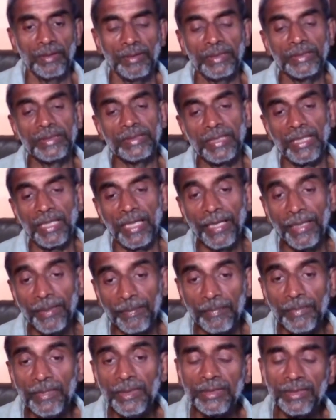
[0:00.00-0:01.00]
It's
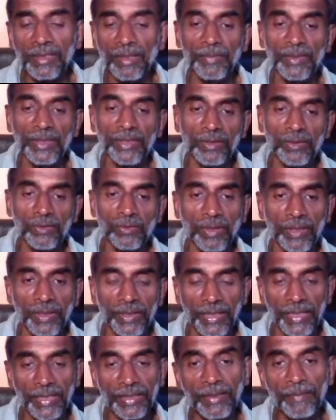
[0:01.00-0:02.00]
claimed some of the newer
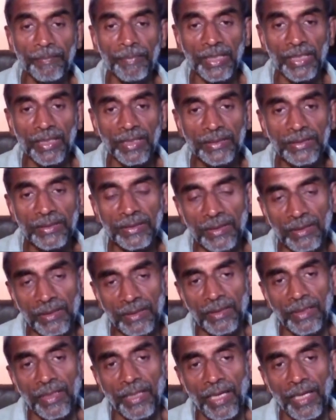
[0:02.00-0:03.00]
atypicals
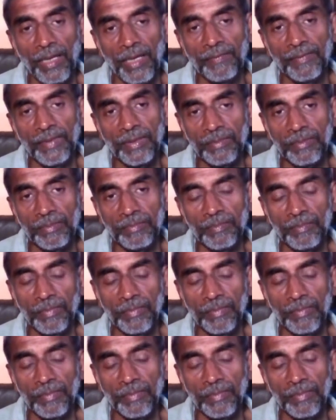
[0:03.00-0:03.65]
have a